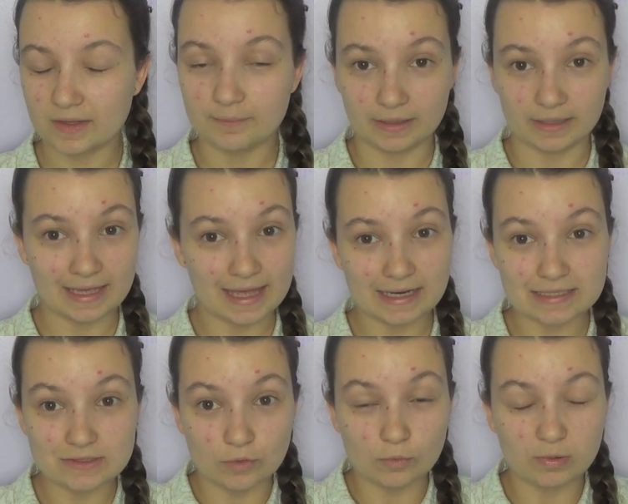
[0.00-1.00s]
But again,
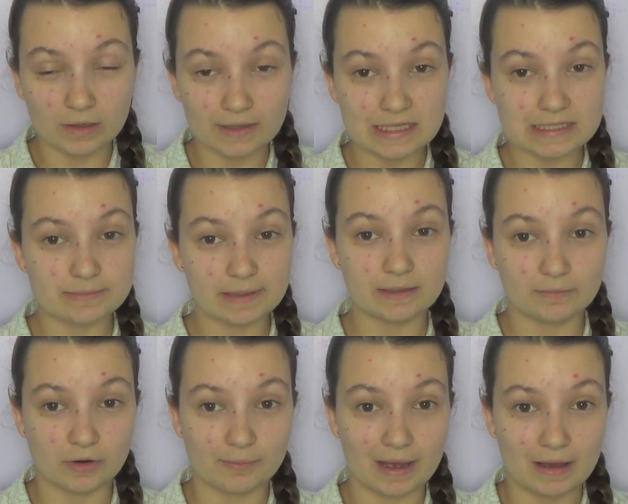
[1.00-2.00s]
it's all part of that
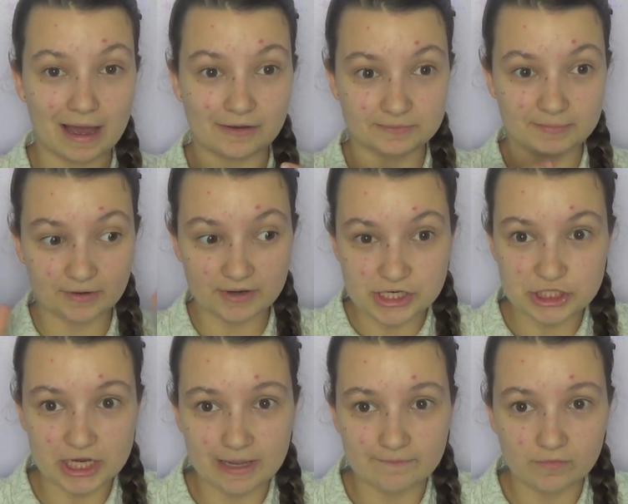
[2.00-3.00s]
stigma about how periods are
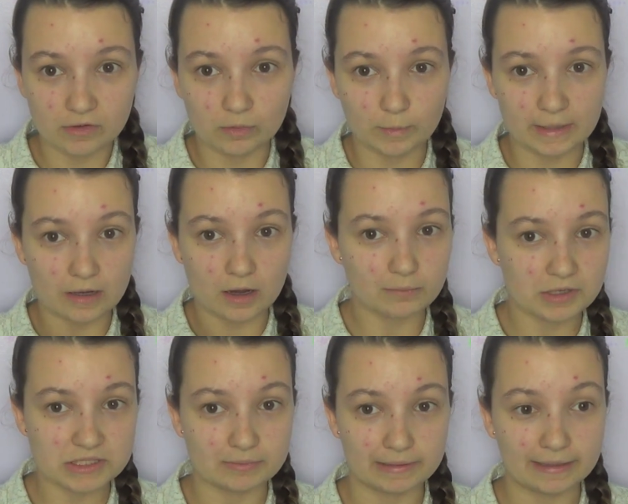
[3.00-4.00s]
shameful and we can't
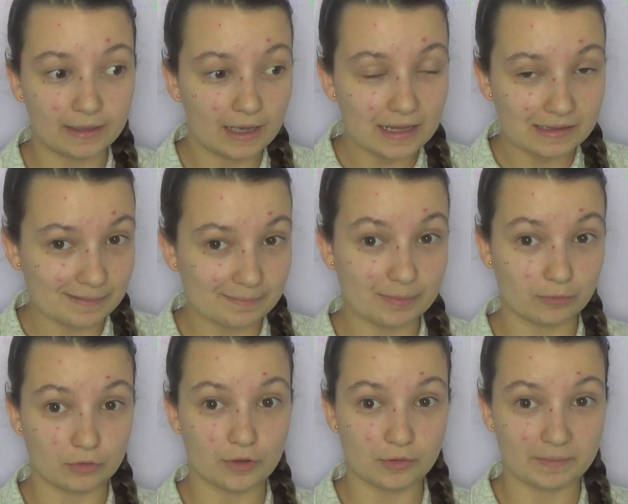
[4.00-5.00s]
possibly let people
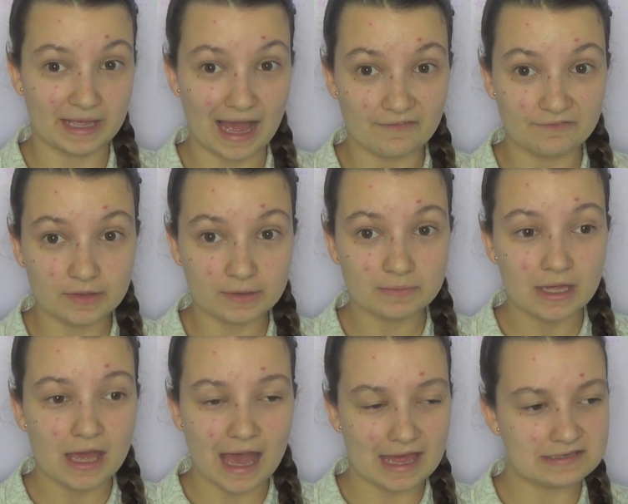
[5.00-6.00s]
know that we have them.
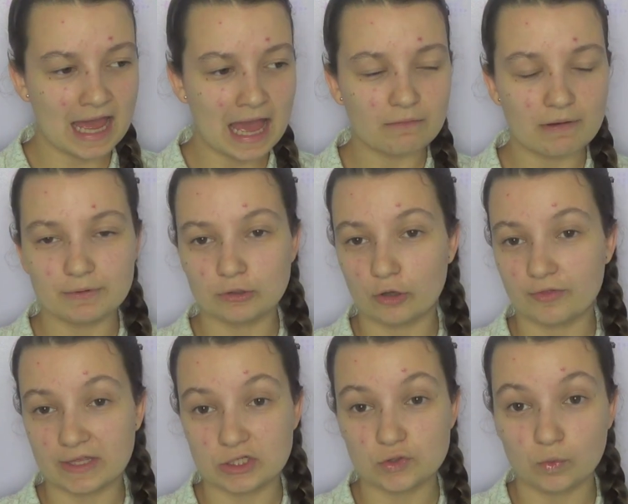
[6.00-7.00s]
And now I would not
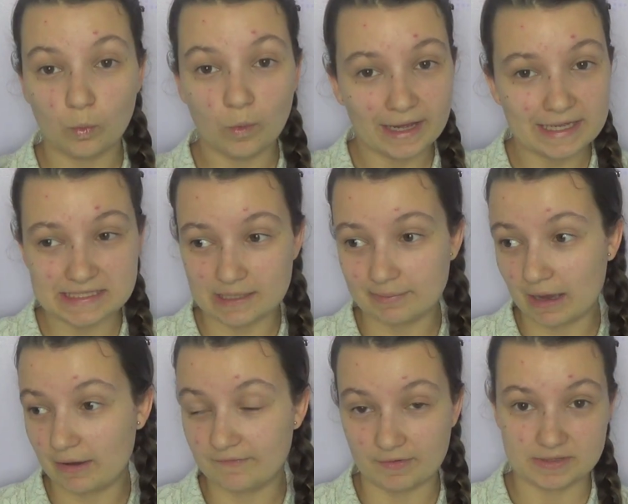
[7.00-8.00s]
think twice
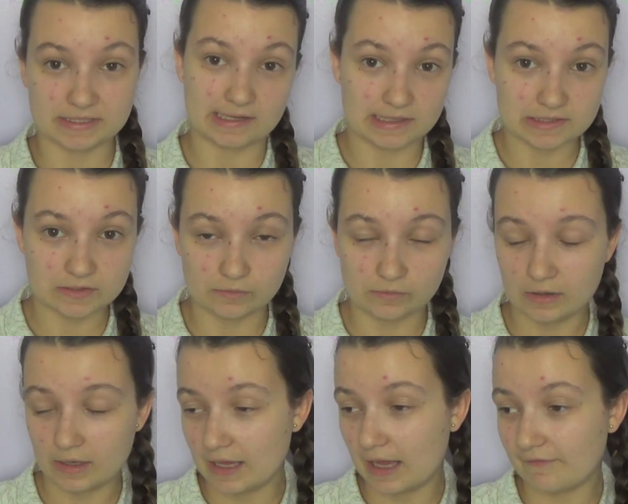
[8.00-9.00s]
about if I was still at school,
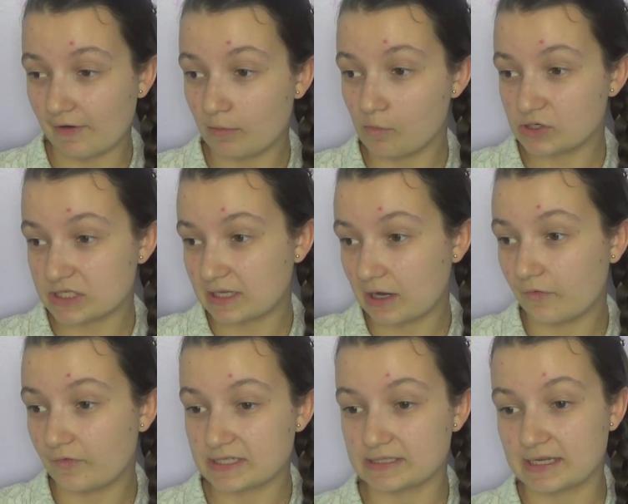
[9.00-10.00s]
if I walked into the
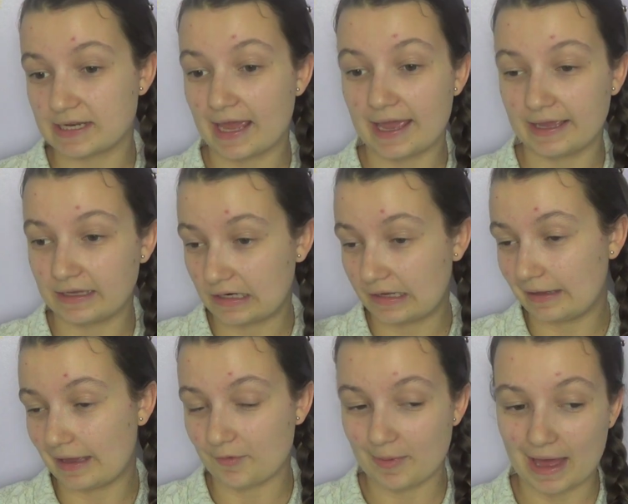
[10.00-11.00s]
office and said, hey, can I
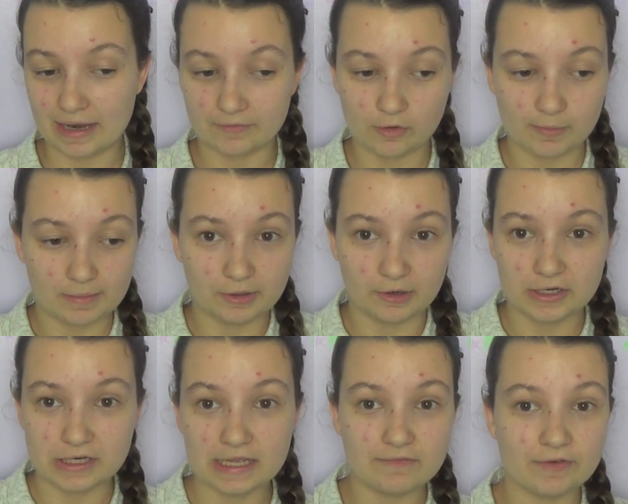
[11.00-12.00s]
have a pad? I've got my
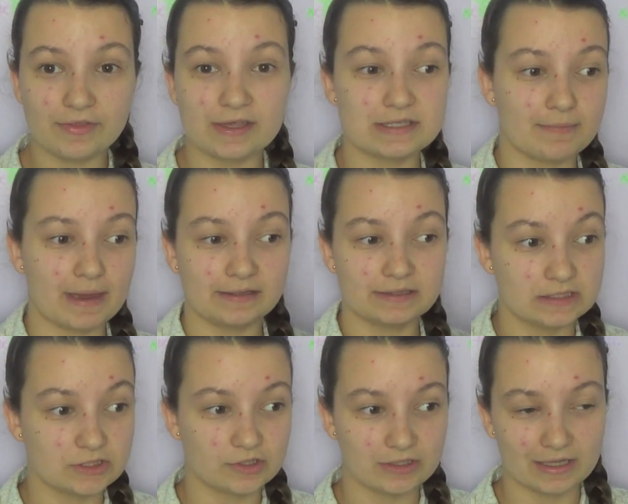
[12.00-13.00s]
period. Even if there's a male
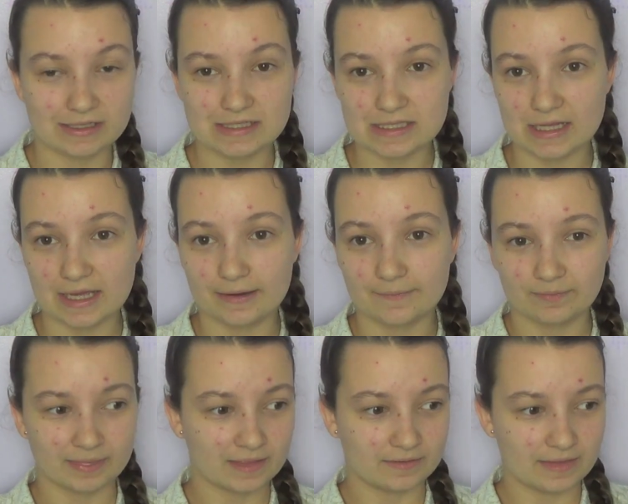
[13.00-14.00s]
teacher in there, because it's like,
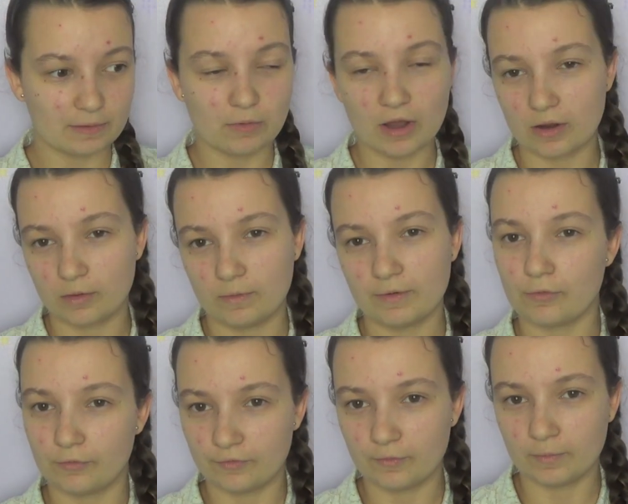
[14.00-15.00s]
they work, we're
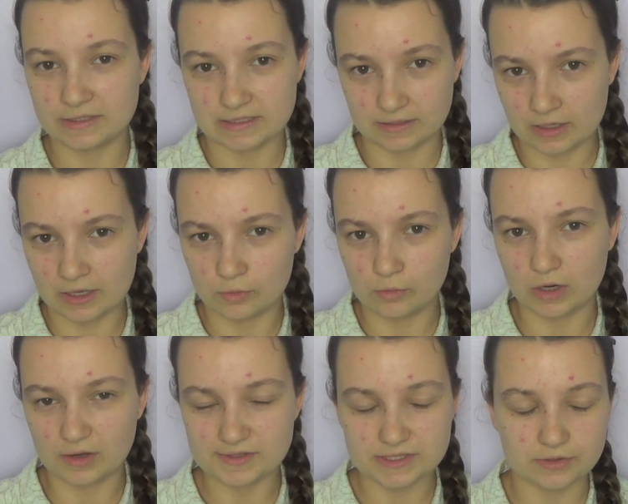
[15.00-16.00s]
all, it's an
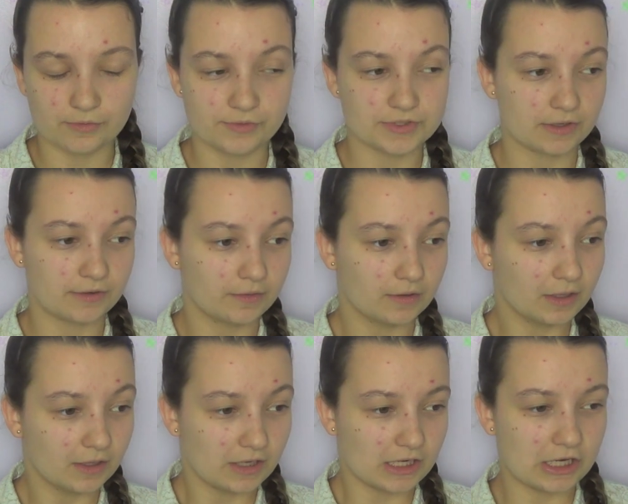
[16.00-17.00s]
all-girls school, so,
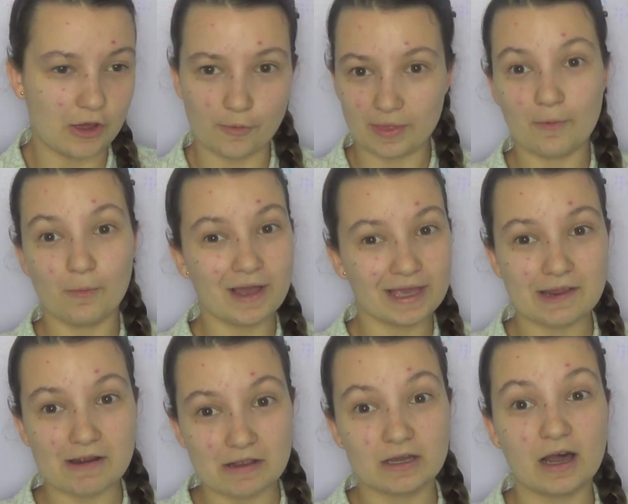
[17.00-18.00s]
you know, they're
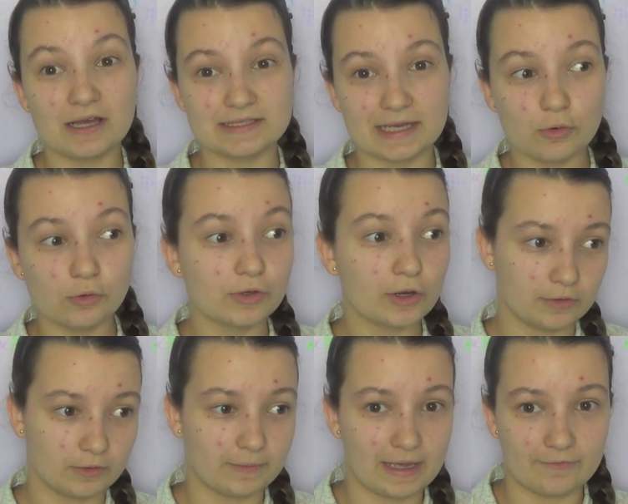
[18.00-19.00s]
working around girls. They all know
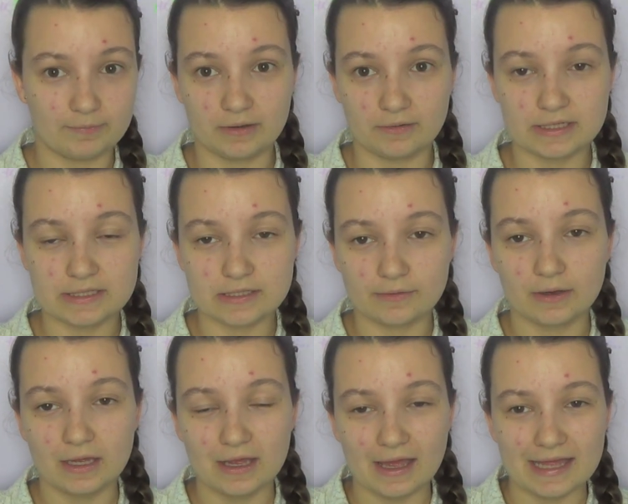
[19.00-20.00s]
that we have periods, so
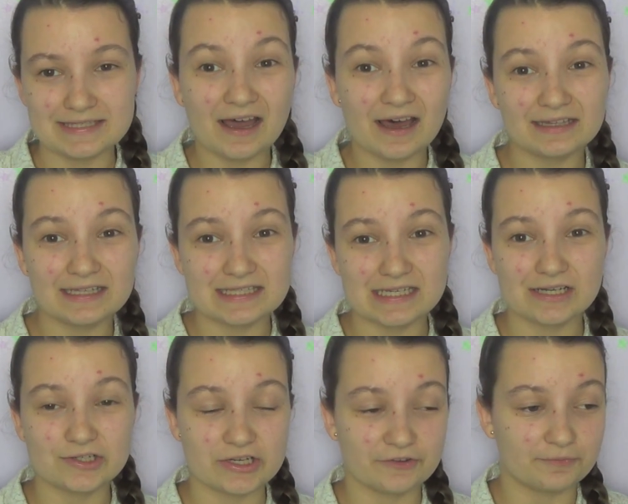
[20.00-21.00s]
it's hardly
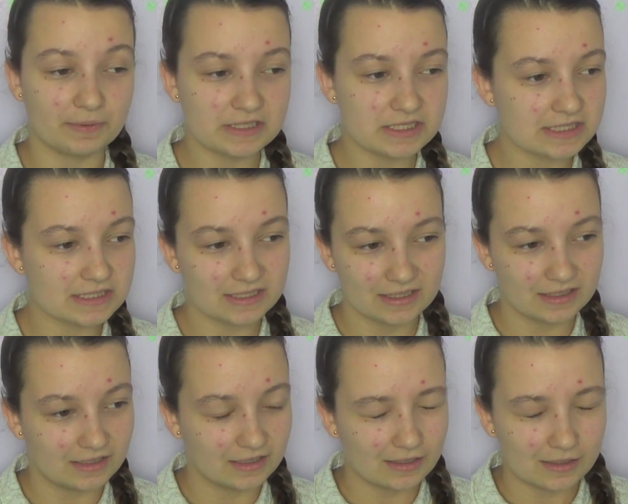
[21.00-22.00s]
secretive, but it just
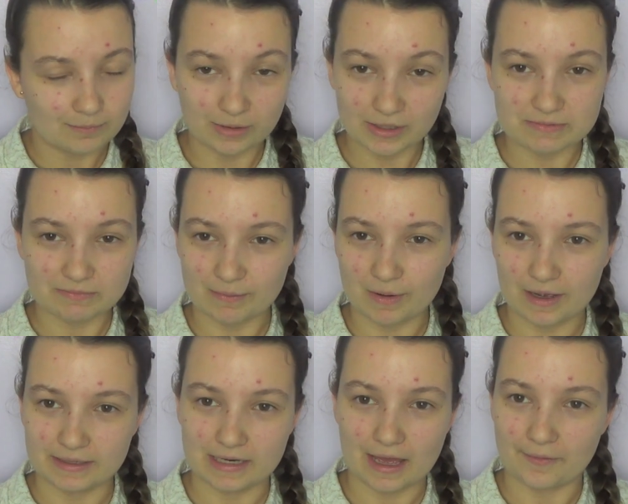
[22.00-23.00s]
blows my
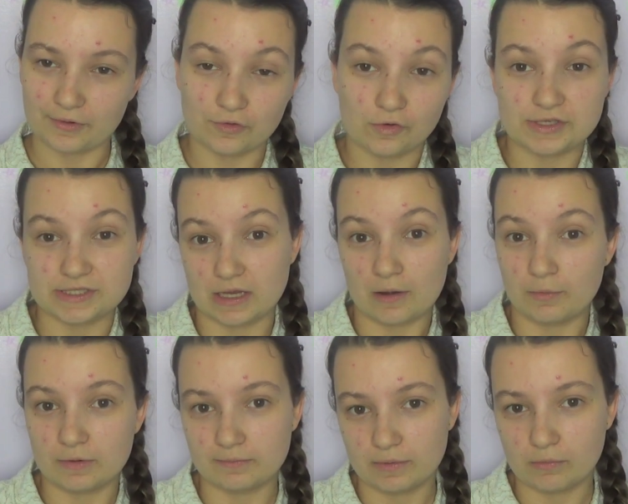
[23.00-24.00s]
mind now. And of course, I
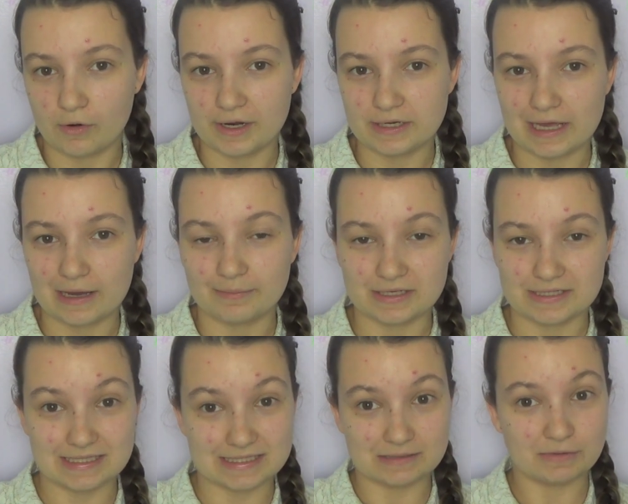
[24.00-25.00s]
wouldn't be worried now because
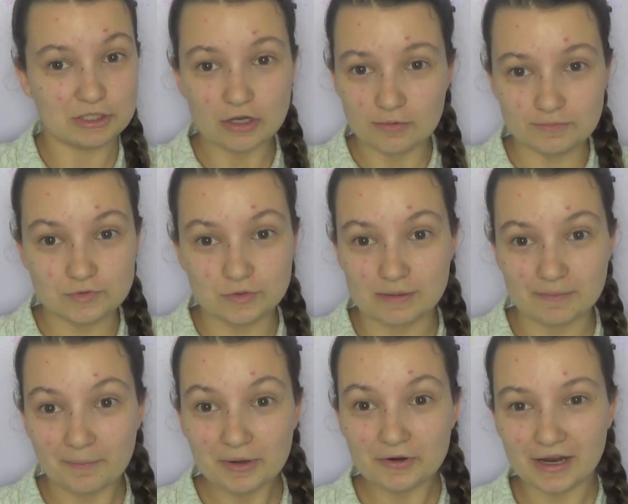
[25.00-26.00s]
this is my job, talking
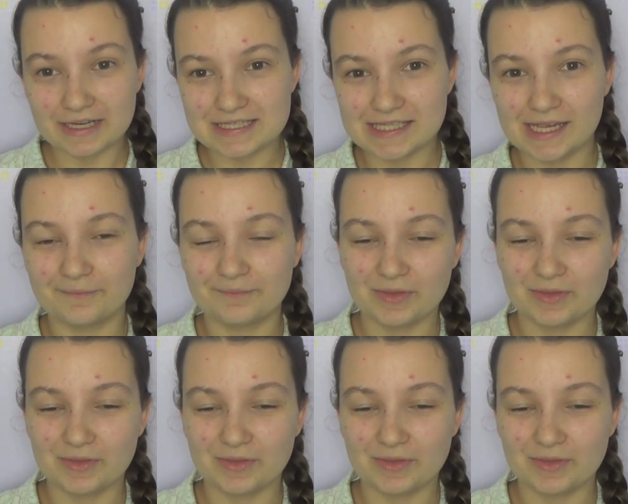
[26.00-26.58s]
about periods.